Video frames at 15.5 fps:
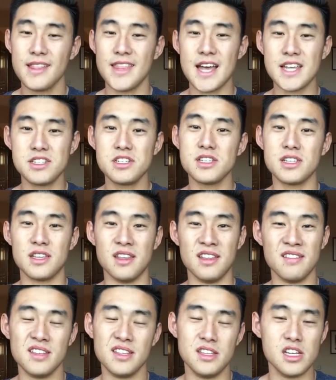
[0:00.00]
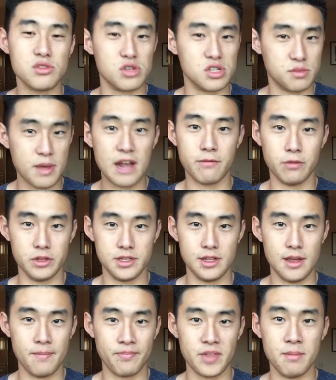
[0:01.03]
That's just disrespectful to
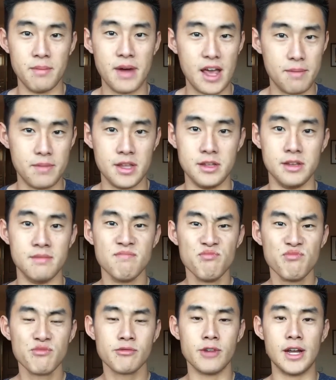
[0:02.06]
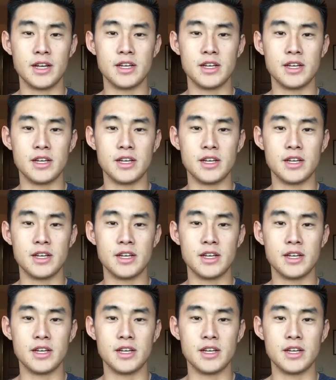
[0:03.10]
them, in my opinion, right?